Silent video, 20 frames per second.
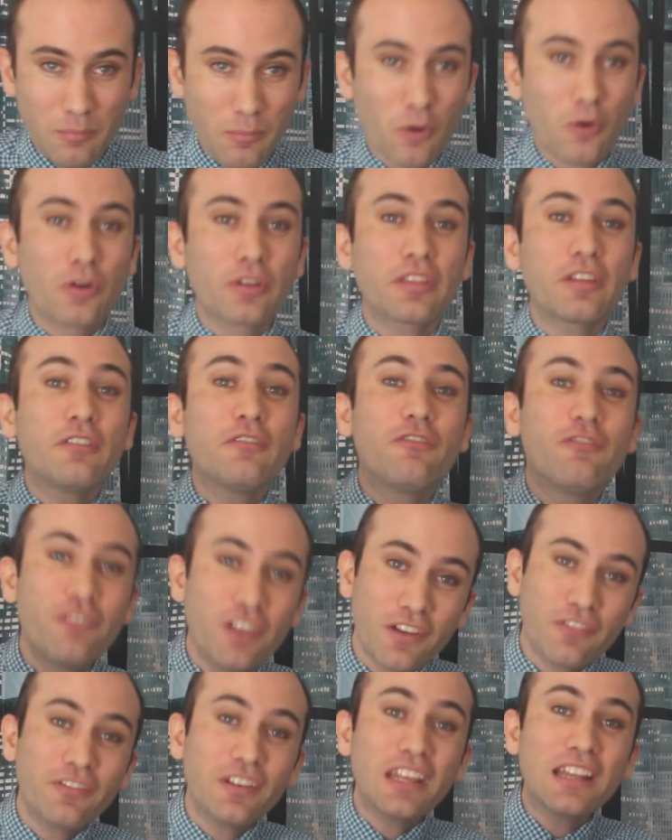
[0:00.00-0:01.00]
More than
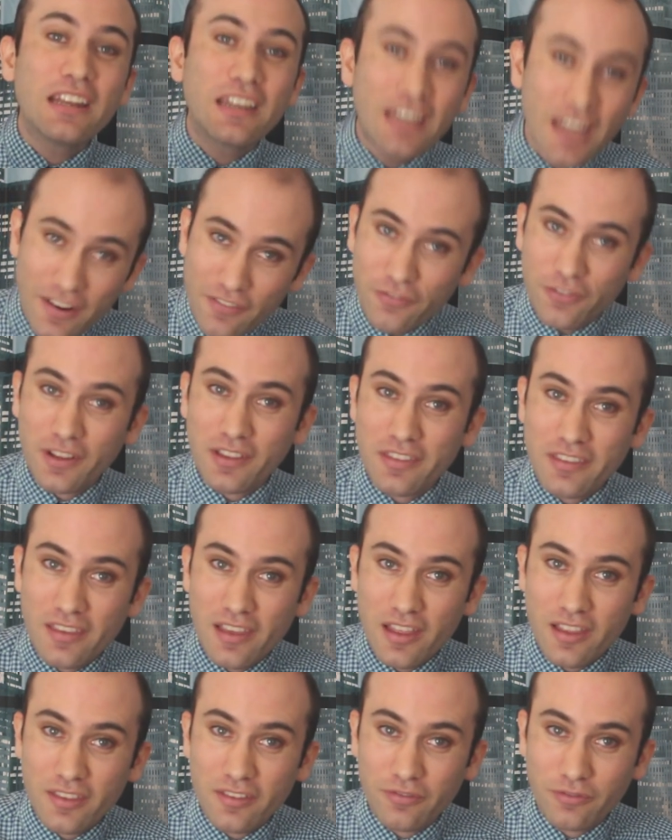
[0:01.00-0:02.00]
50 different
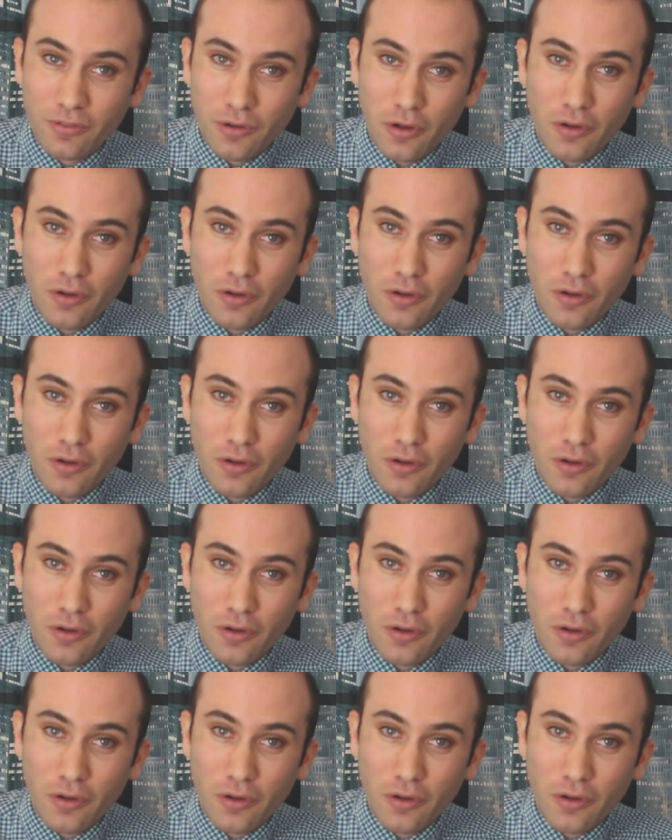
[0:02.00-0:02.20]
sets of